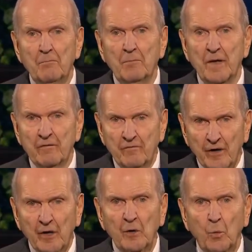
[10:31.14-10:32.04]
may
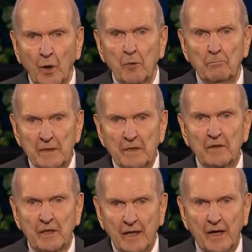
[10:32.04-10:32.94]
very well be
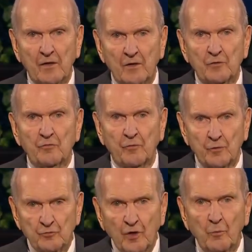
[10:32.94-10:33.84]
the catalyst for
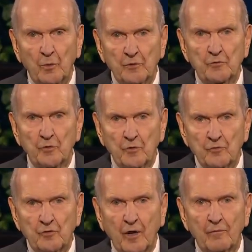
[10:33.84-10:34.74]
someone to
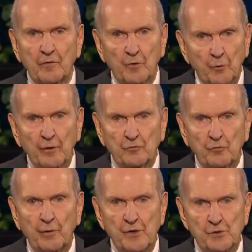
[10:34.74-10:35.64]
discover the
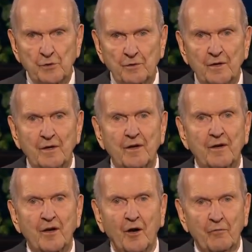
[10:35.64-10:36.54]
restoration
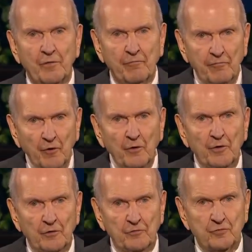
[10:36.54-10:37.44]
of the
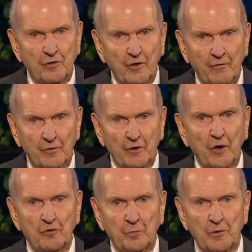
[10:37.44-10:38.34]
fullness of the
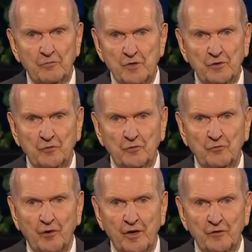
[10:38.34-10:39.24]
gospel of Jesus
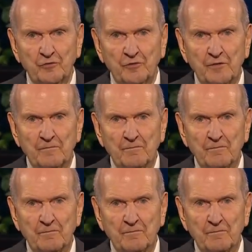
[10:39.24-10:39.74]
Christ.